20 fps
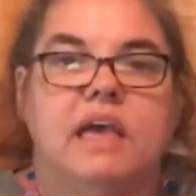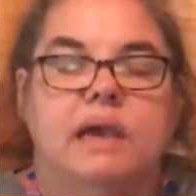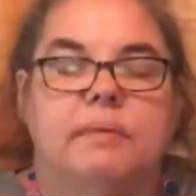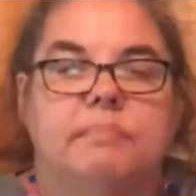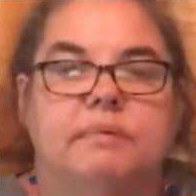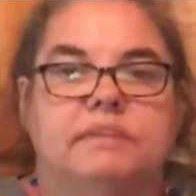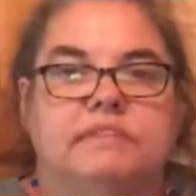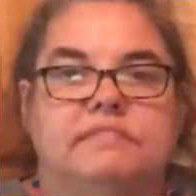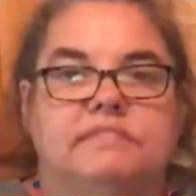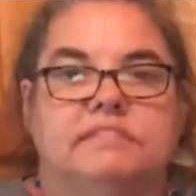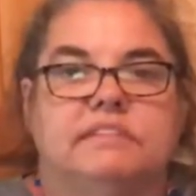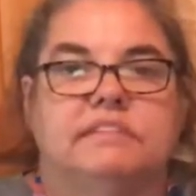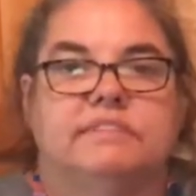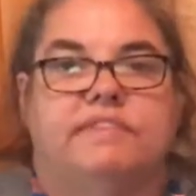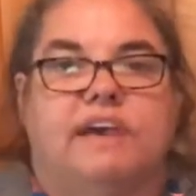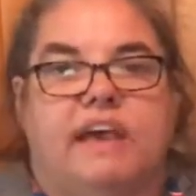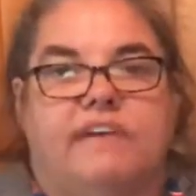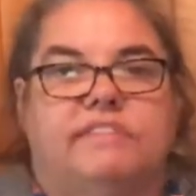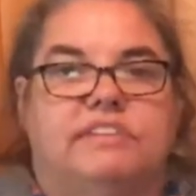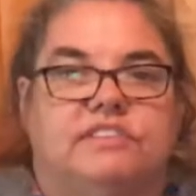But instead of
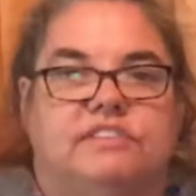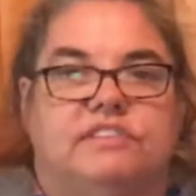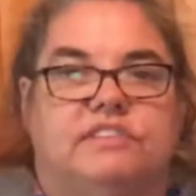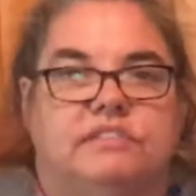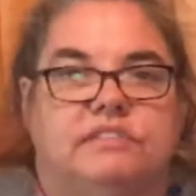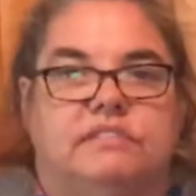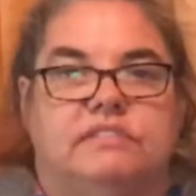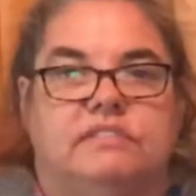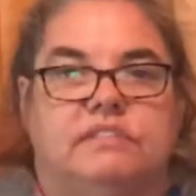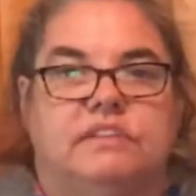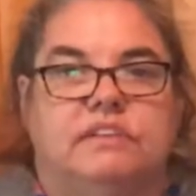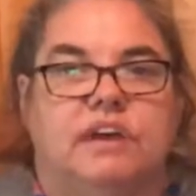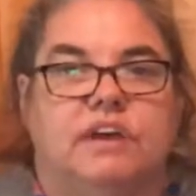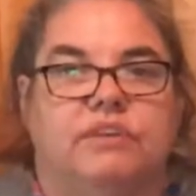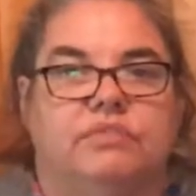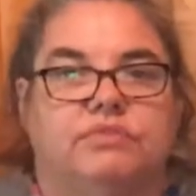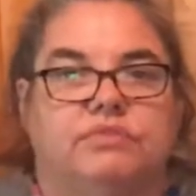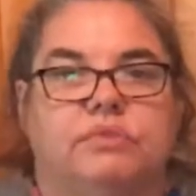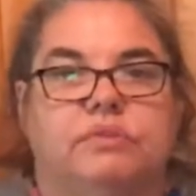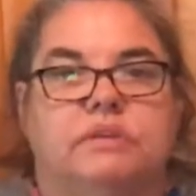having to, you know,
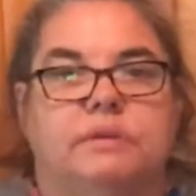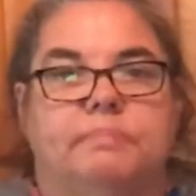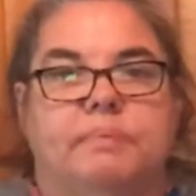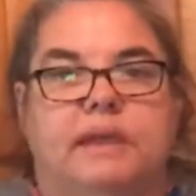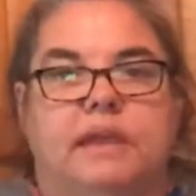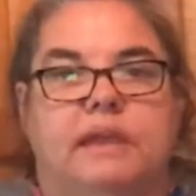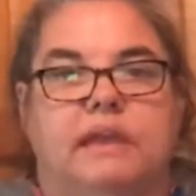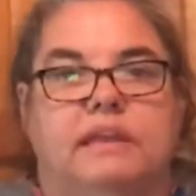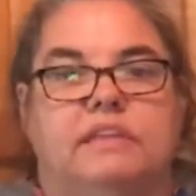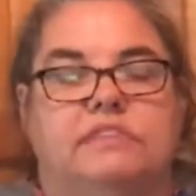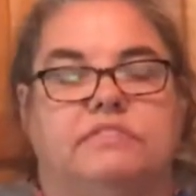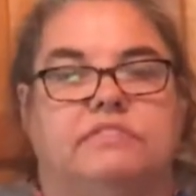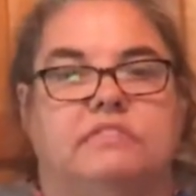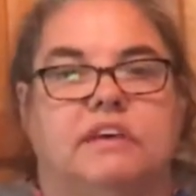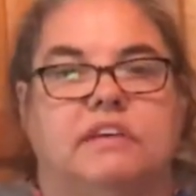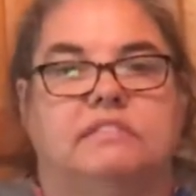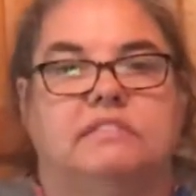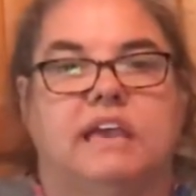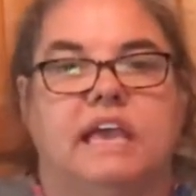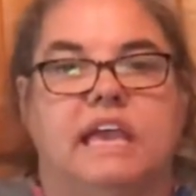throw it in a pan and
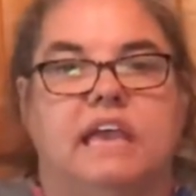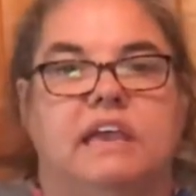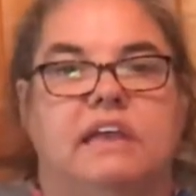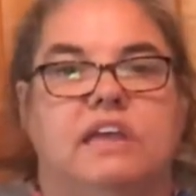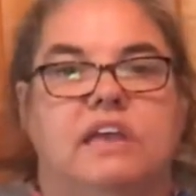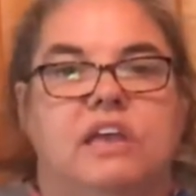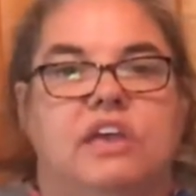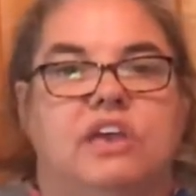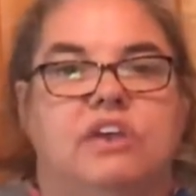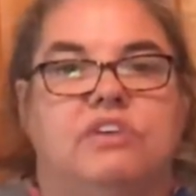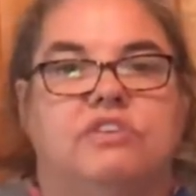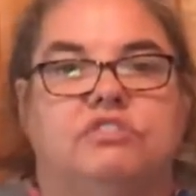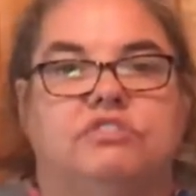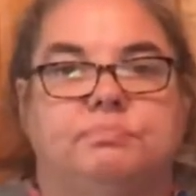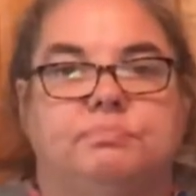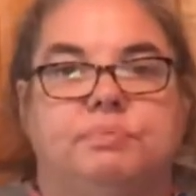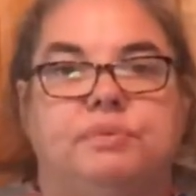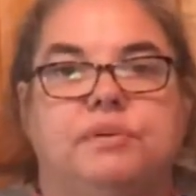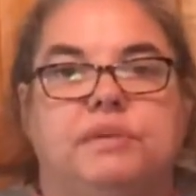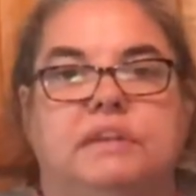saute it, you
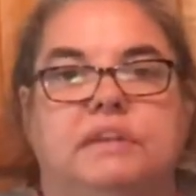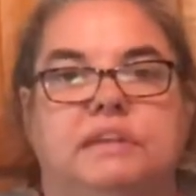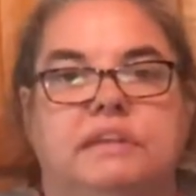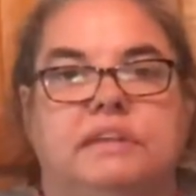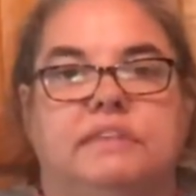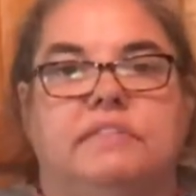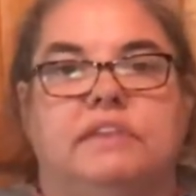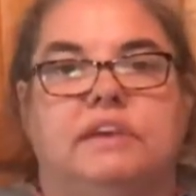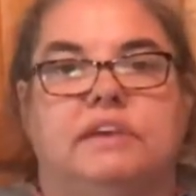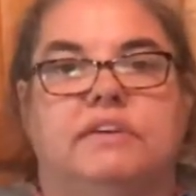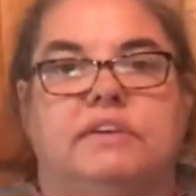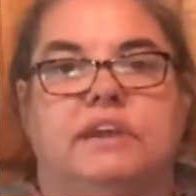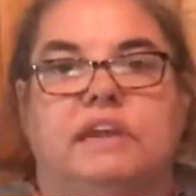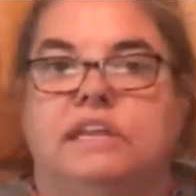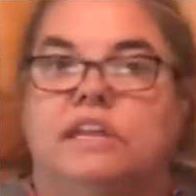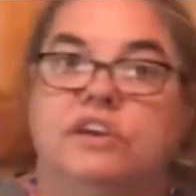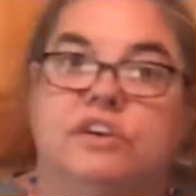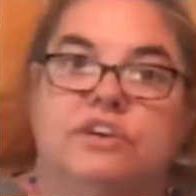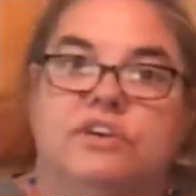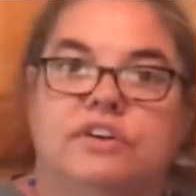just put it in there and
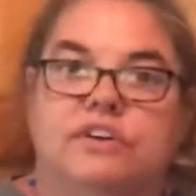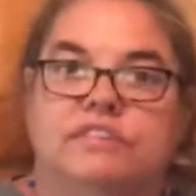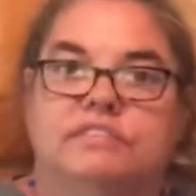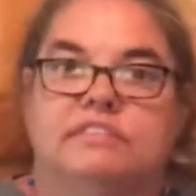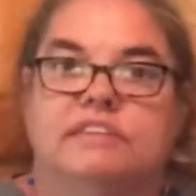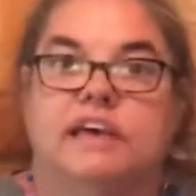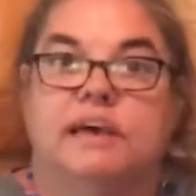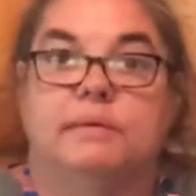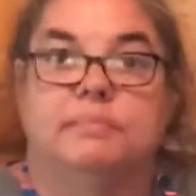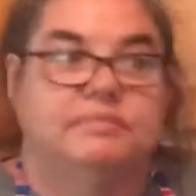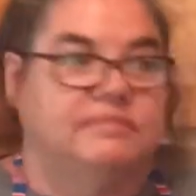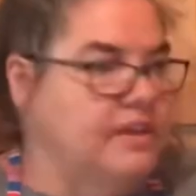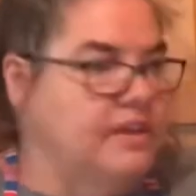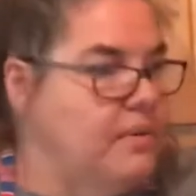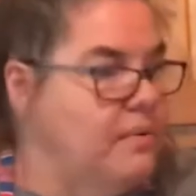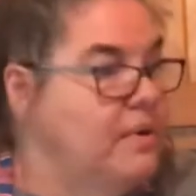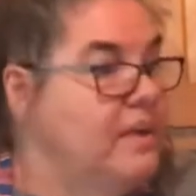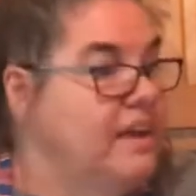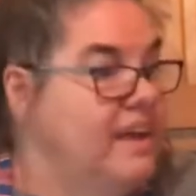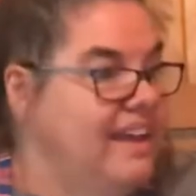it cooks up.
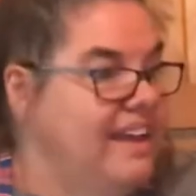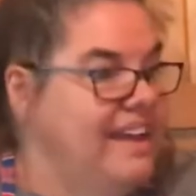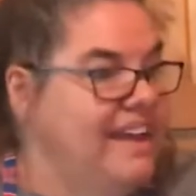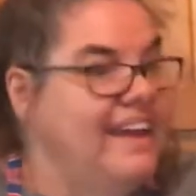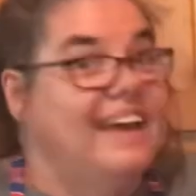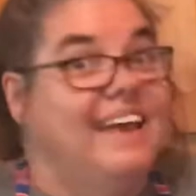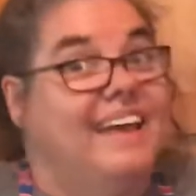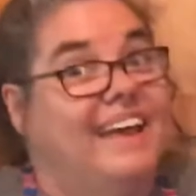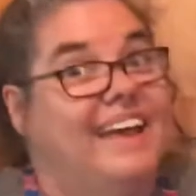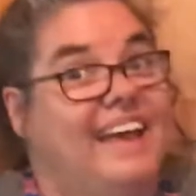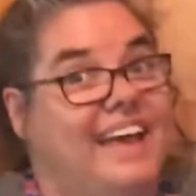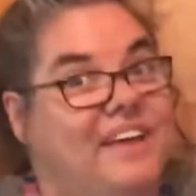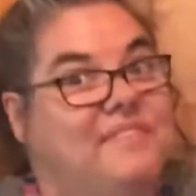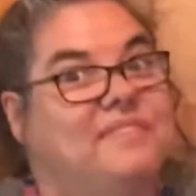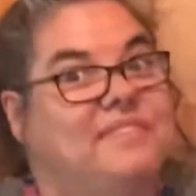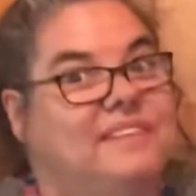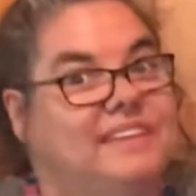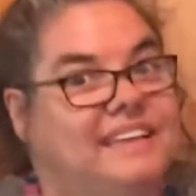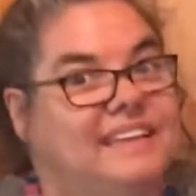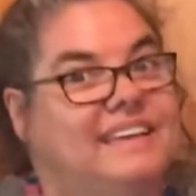So
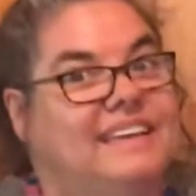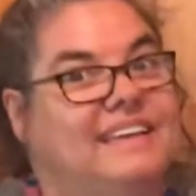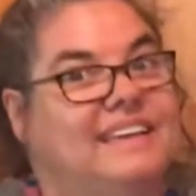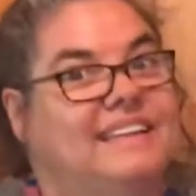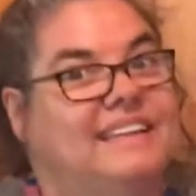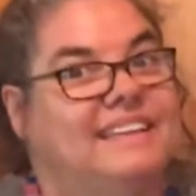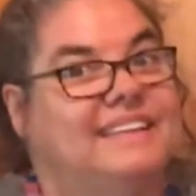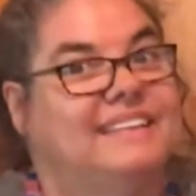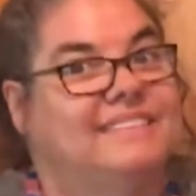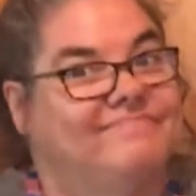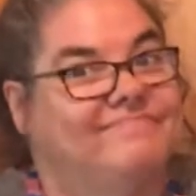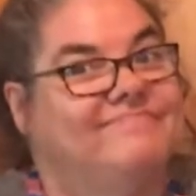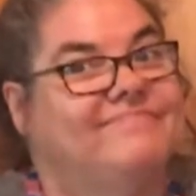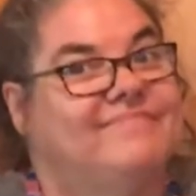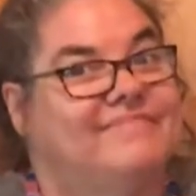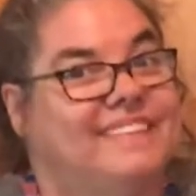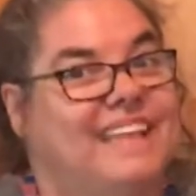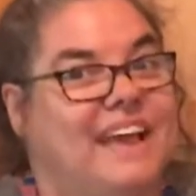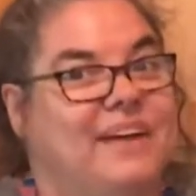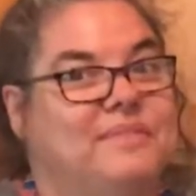Eveline,
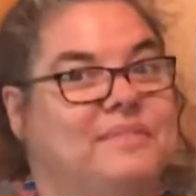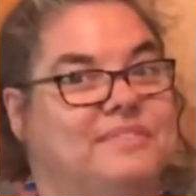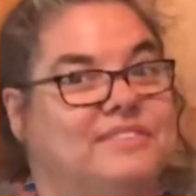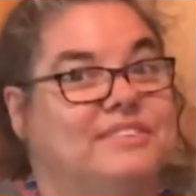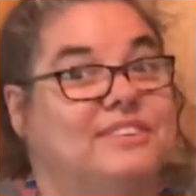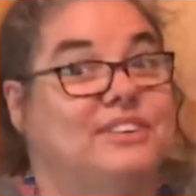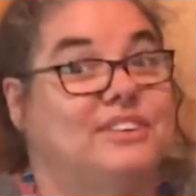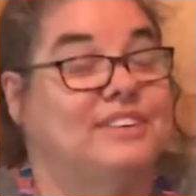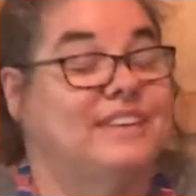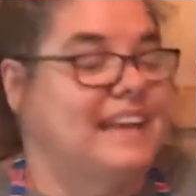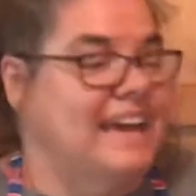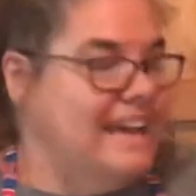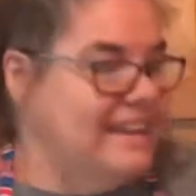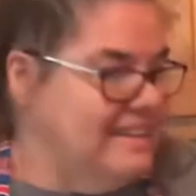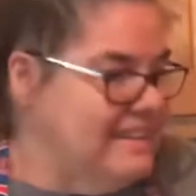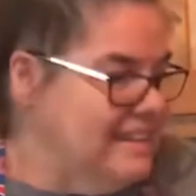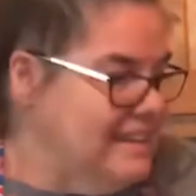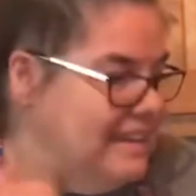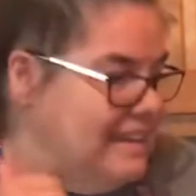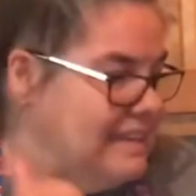that was a good
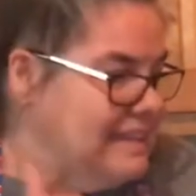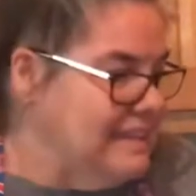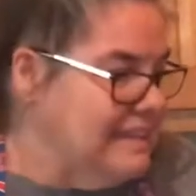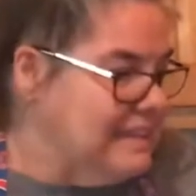idea.